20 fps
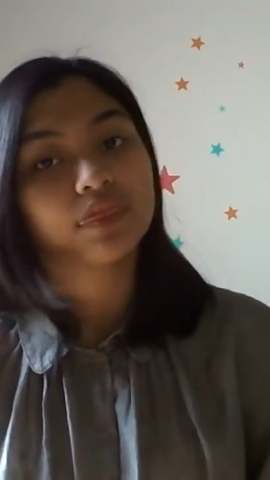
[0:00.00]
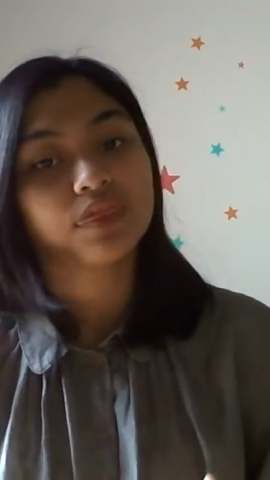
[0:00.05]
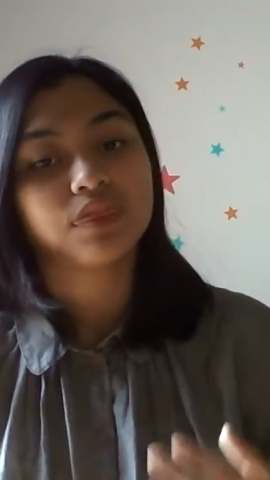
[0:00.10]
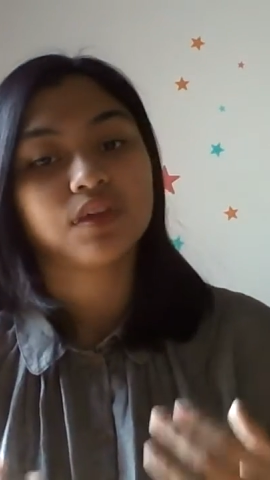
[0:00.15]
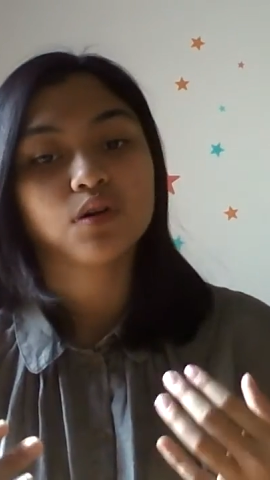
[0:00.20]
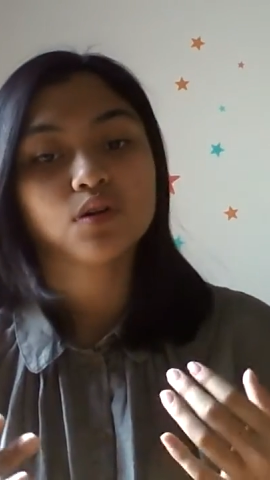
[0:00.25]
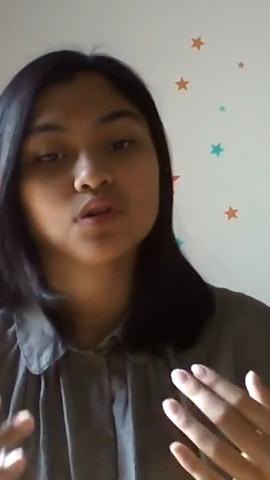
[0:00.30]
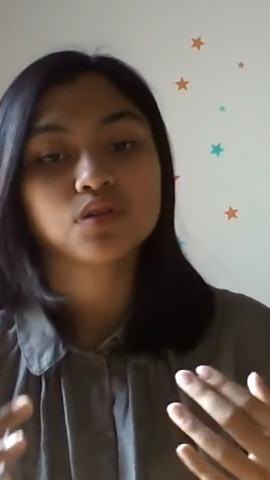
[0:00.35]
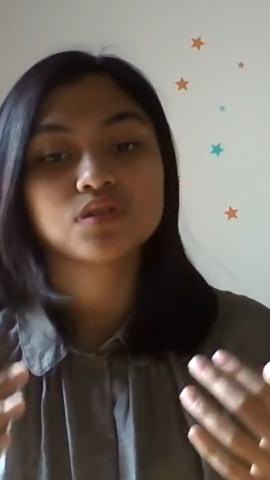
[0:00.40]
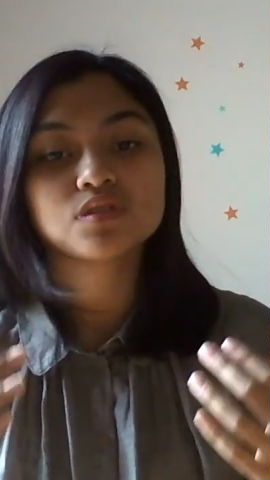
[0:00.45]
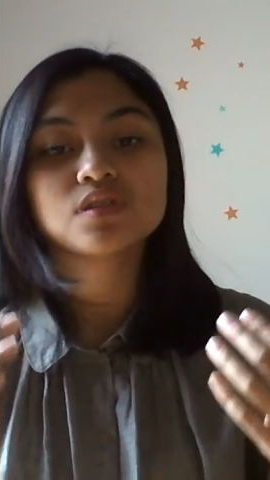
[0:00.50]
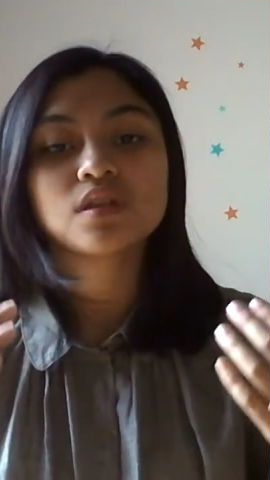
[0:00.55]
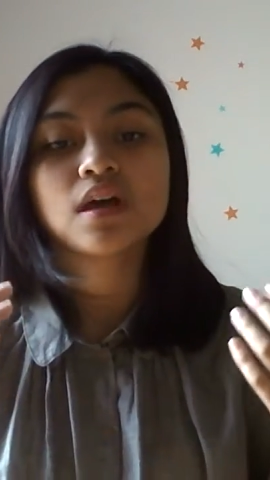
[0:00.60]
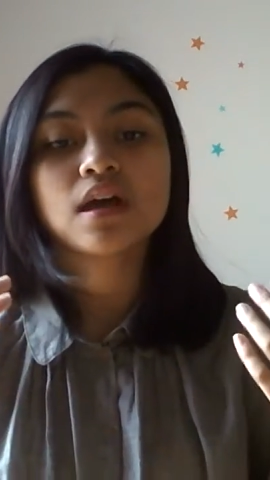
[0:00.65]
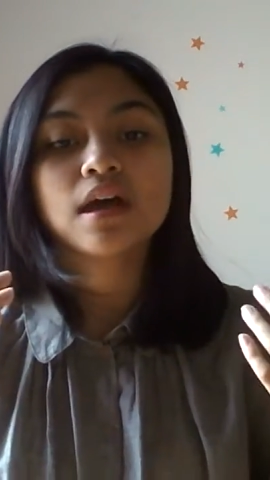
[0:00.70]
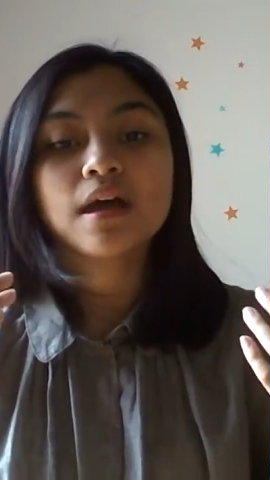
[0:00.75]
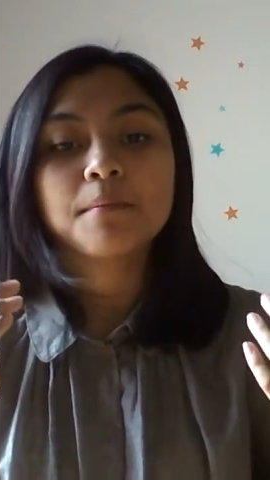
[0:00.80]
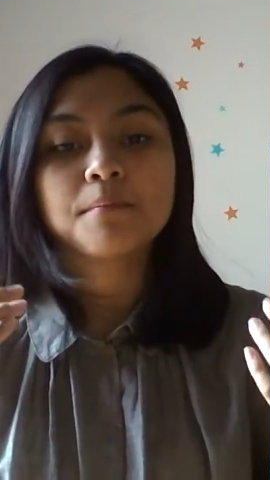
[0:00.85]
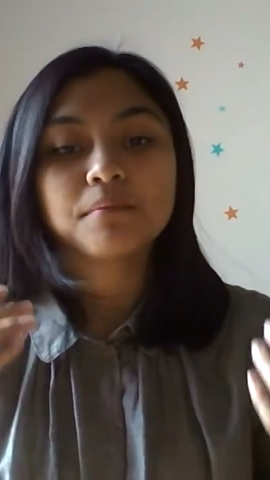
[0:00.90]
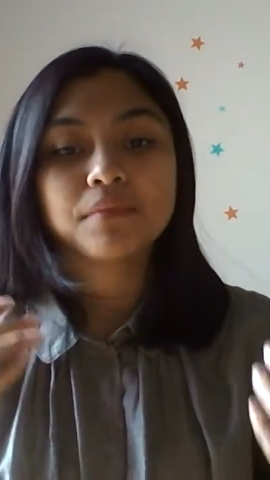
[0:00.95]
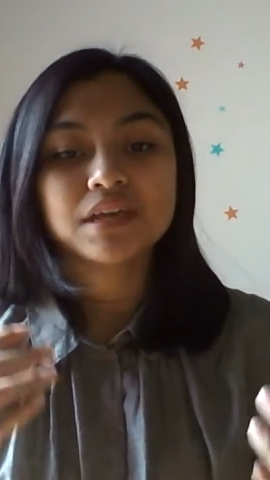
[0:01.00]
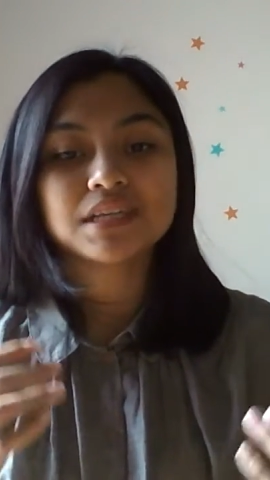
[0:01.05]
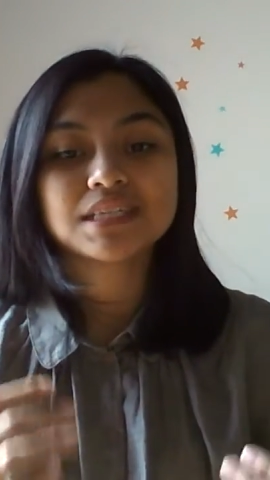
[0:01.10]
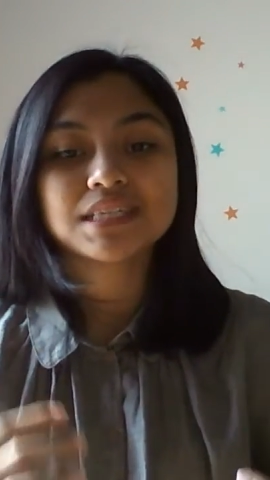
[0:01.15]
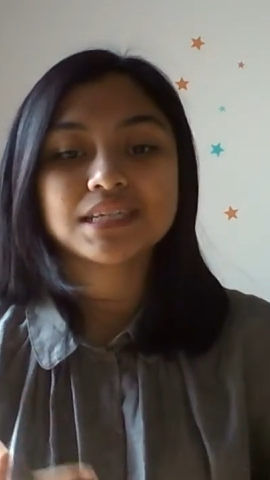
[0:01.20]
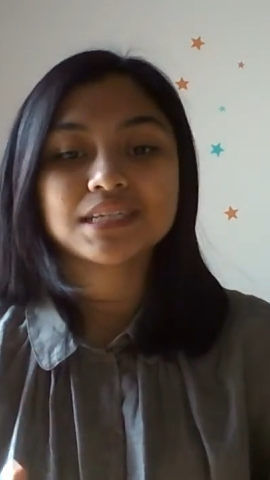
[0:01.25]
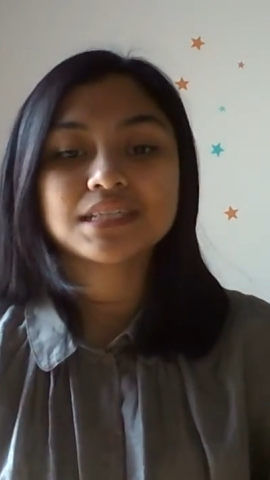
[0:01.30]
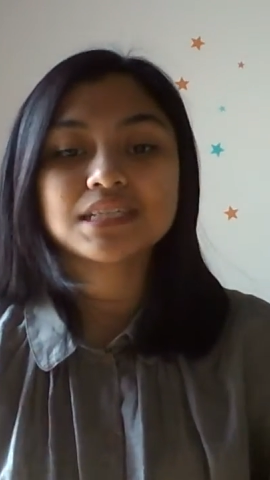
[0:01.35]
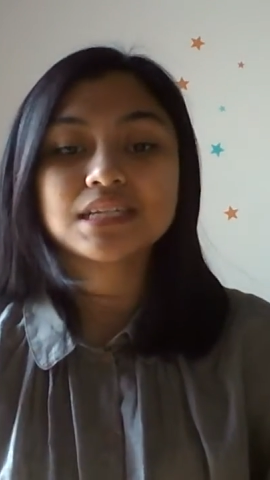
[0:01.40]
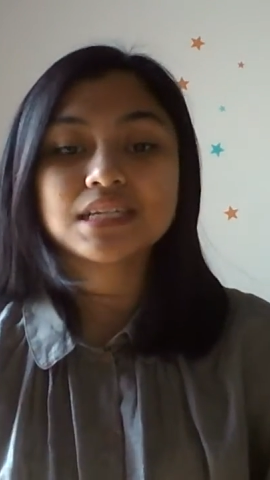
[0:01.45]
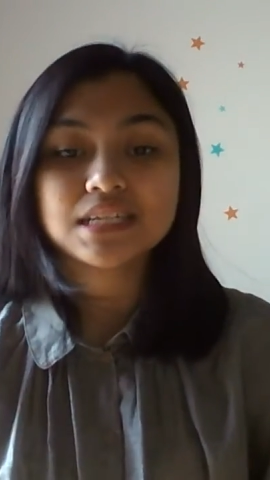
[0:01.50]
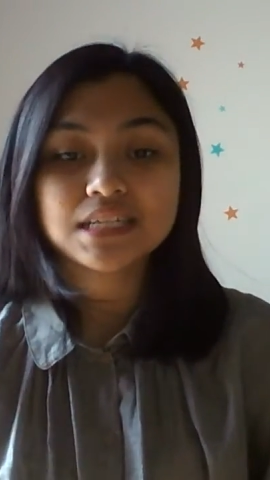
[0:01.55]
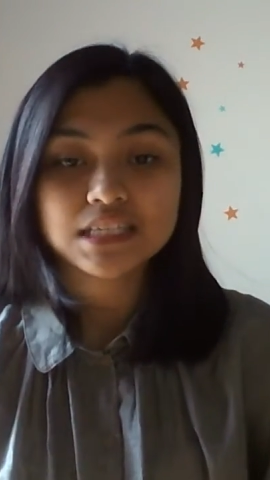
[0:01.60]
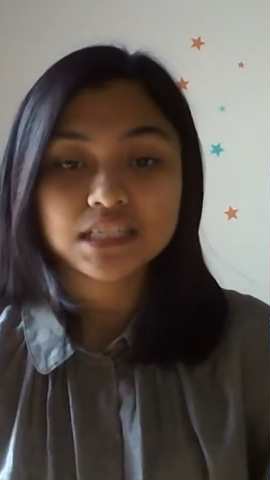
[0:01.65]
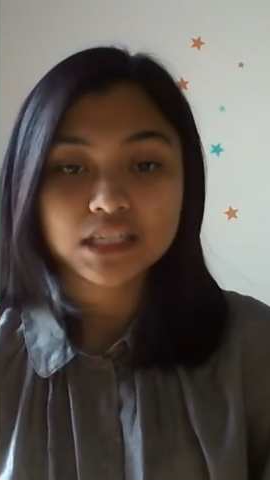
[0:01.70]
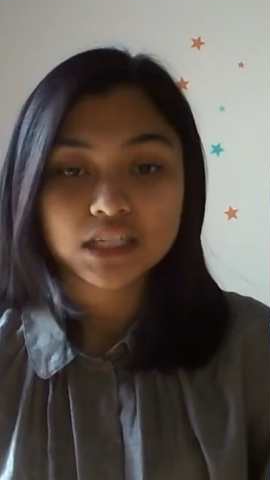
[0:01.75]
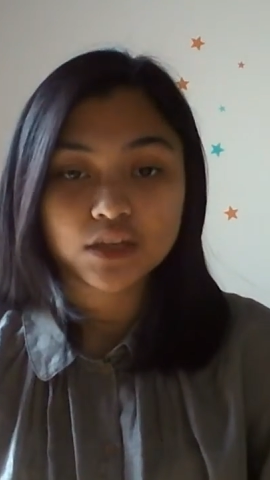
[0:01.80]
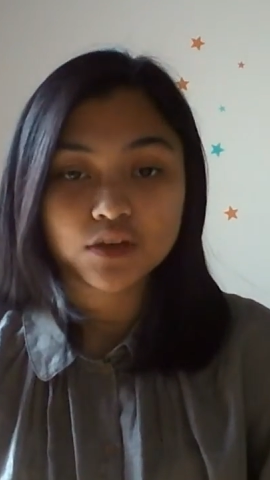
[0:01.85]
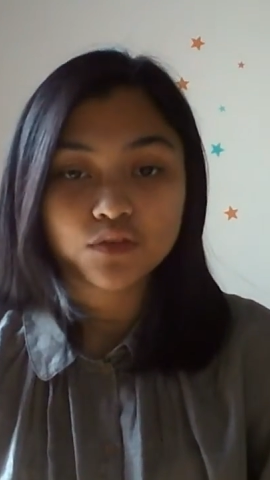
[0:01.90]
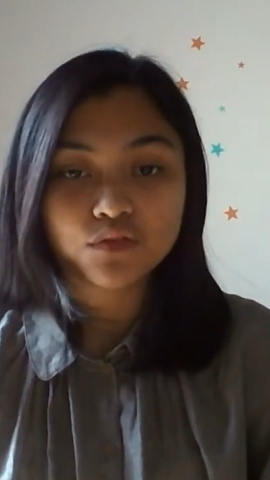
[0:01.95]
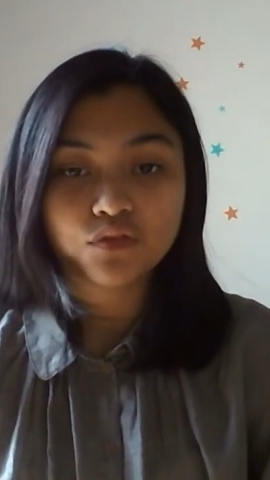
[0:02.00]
Thus, makes it easy